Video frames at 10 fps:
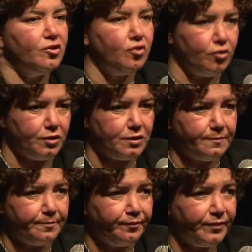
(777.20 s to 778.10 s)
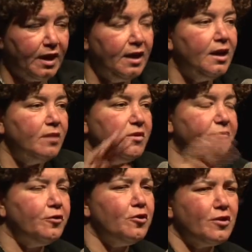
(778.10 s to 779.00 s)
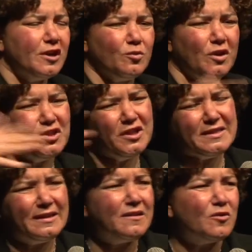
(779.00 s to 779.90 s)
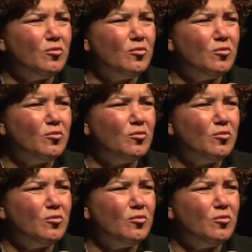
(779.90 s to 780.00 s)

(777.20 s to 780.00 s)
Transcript: in courts. Before, it was just another